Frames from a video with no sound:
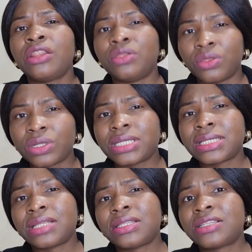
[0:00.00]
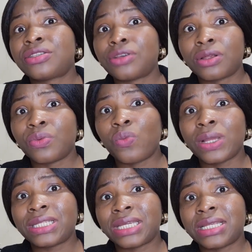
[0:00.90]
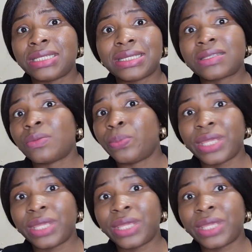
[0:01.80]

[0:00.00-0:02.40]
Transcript: Noticing these sudden weight changes,